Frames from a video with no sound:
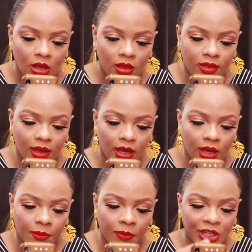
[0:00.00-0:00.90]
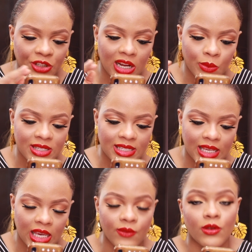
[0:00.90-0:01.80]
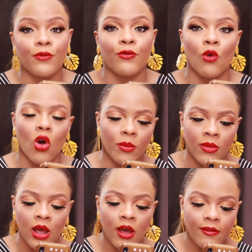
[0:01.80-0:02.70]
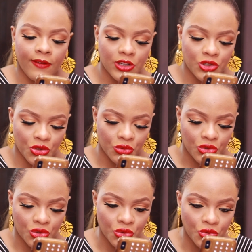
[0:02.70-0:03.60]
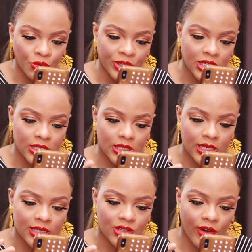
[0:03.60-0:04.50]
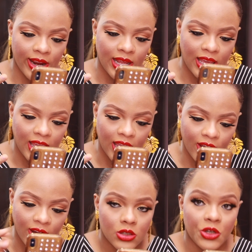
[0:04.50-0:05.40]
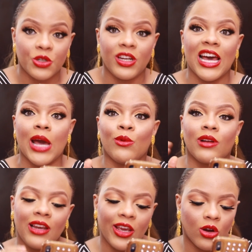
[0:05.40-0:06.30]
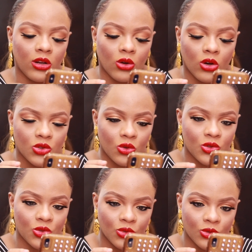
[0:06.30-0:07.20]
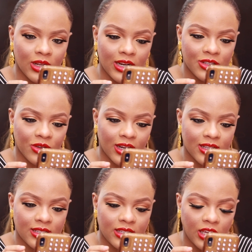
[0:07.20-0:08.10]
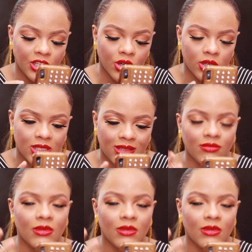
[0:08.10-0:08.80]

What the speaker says: the picture that we saved from Facetune 2, which is this right here. So usually I would click on the auto tool, and as you can see, it just